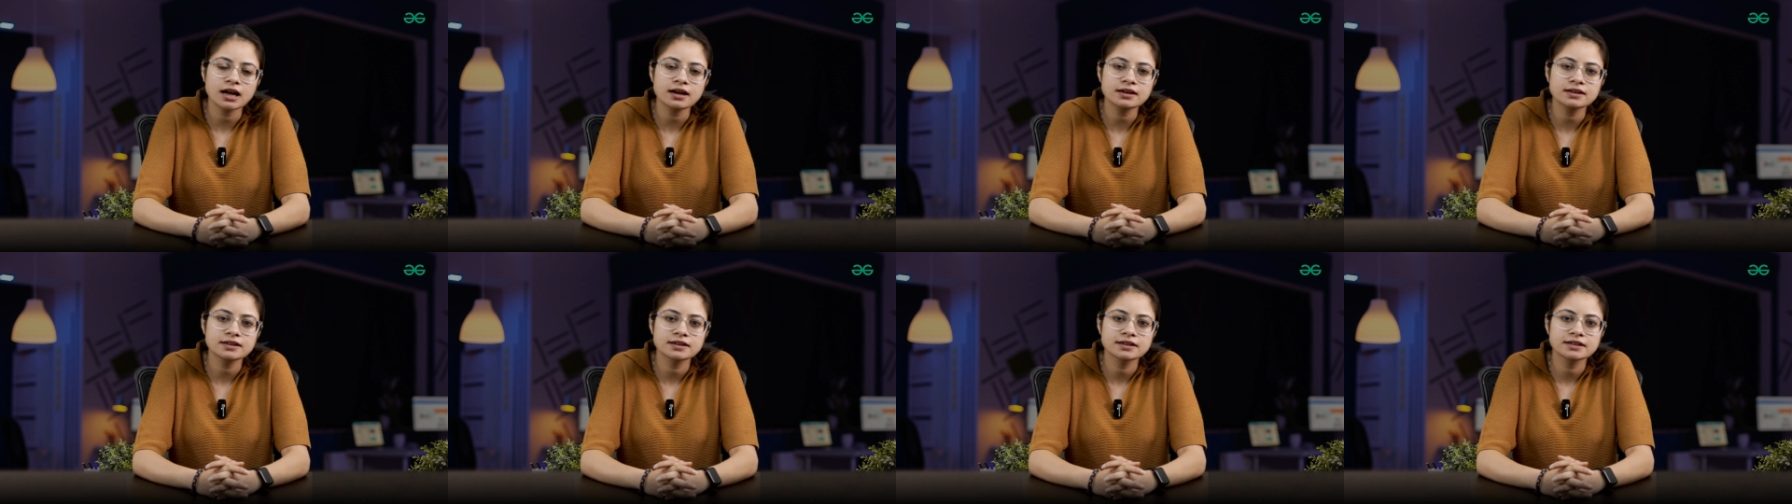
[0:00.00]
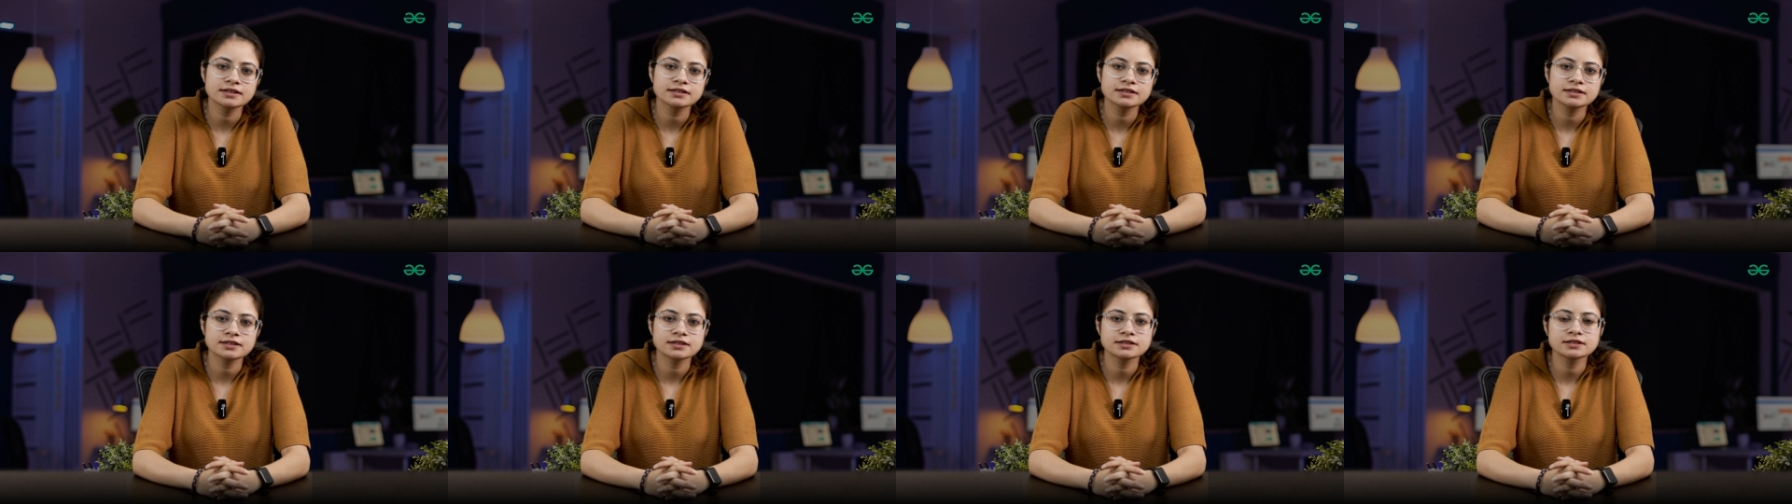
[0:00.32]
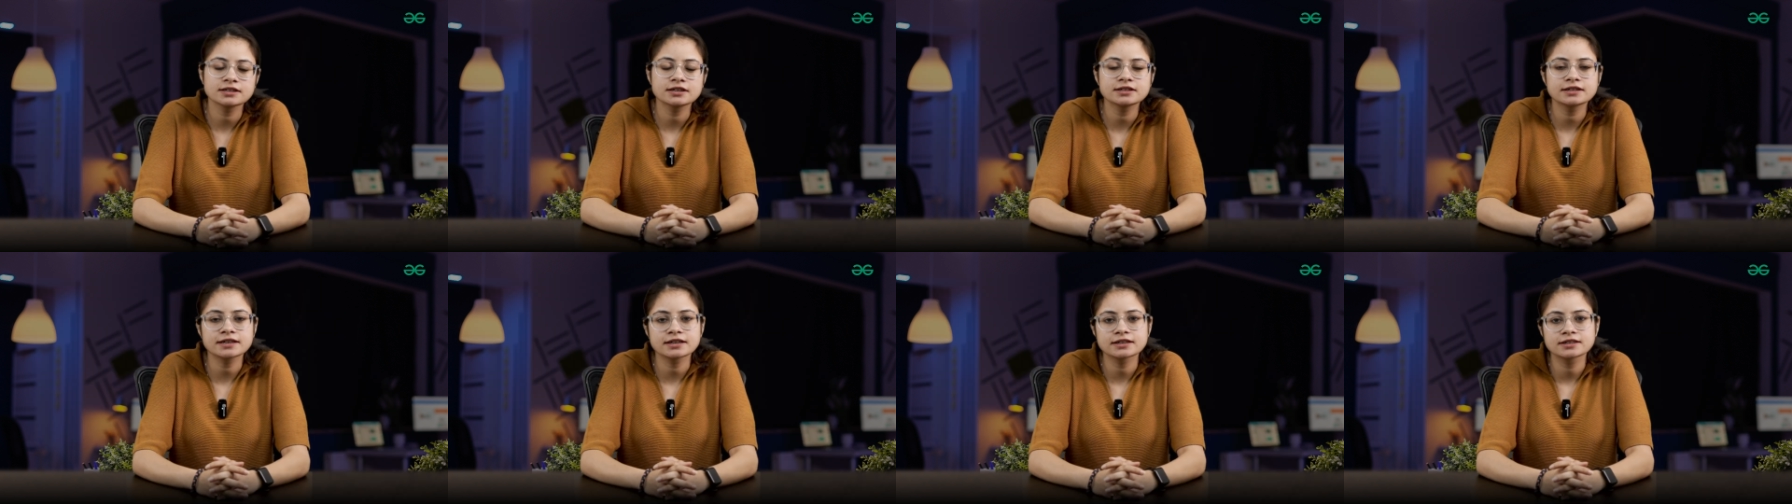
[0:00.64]
are ahead
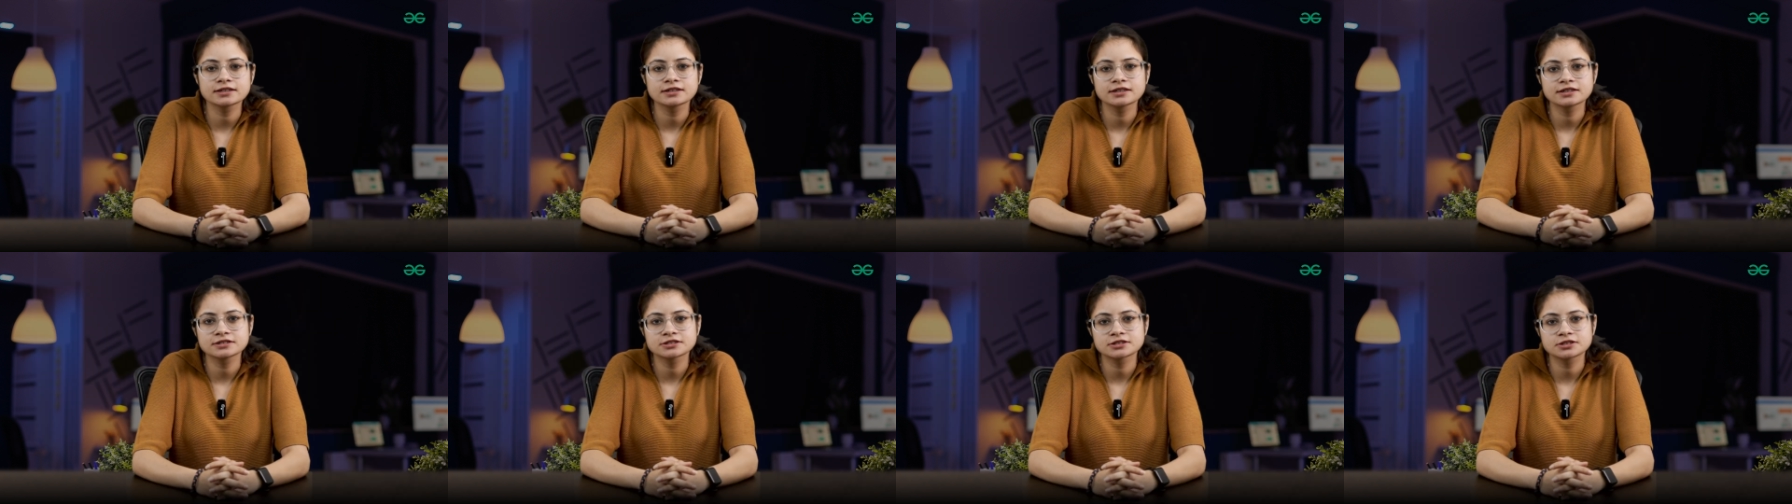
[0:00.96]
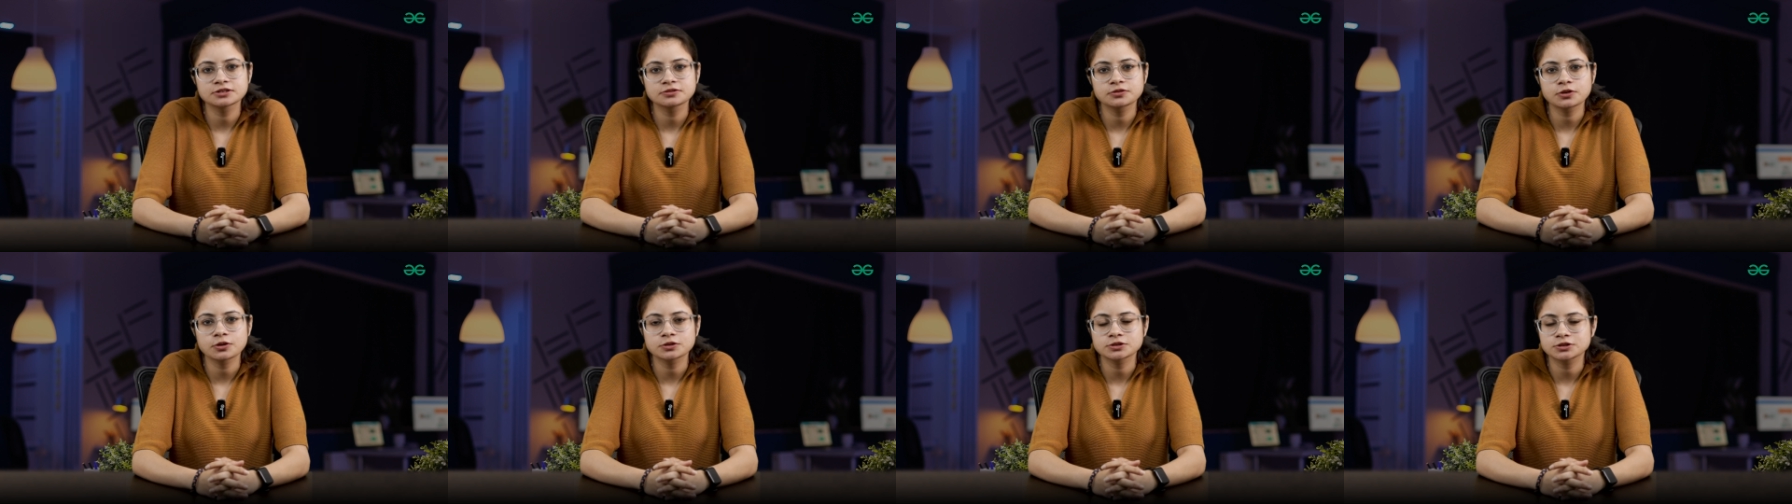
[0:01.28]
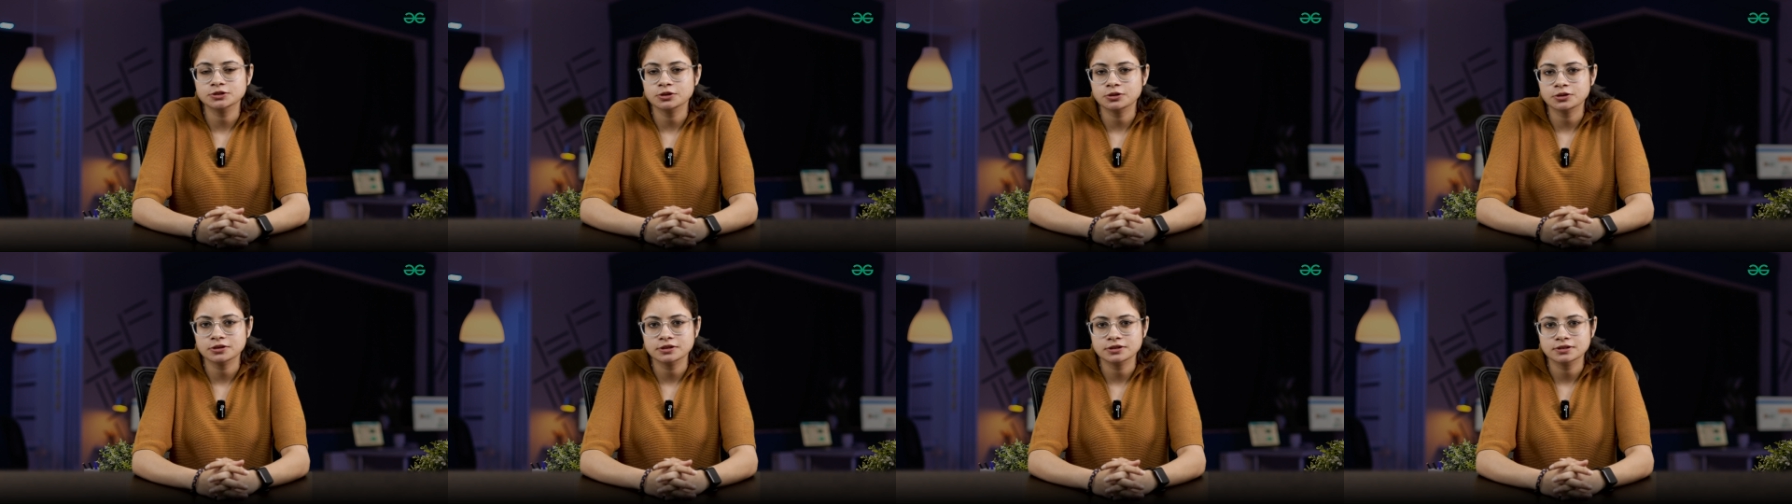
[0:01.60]
in the tech industry for
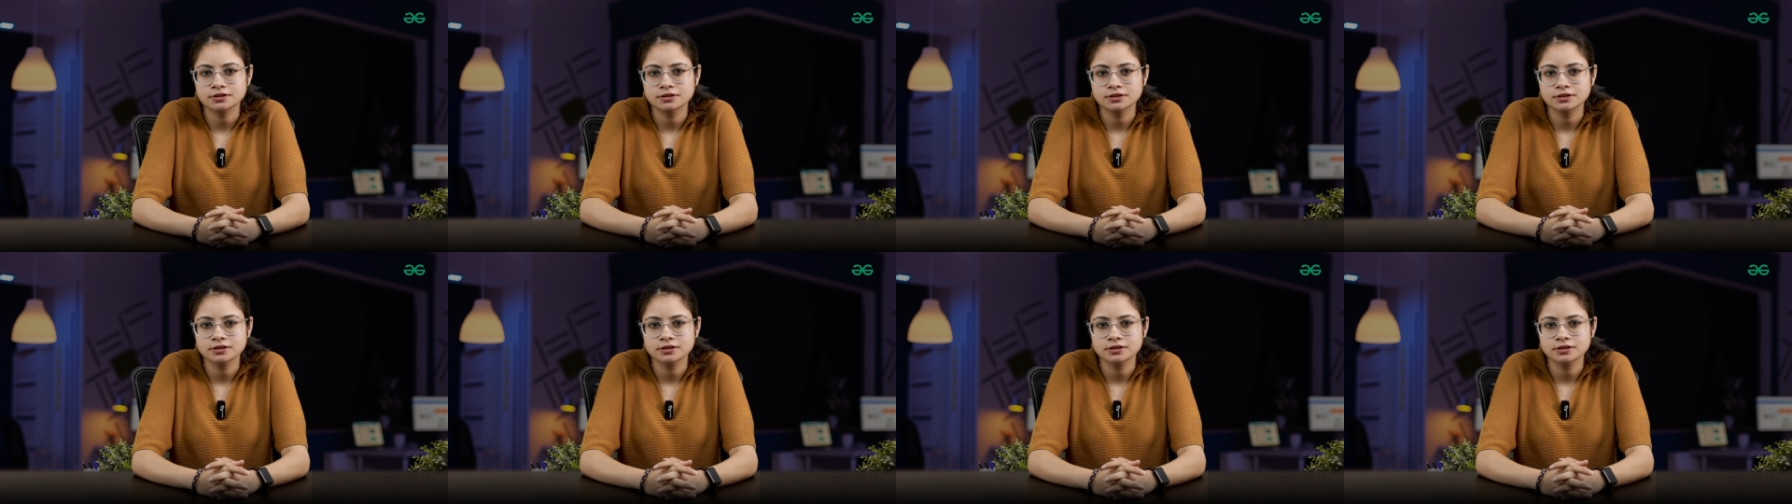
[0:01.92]
sure.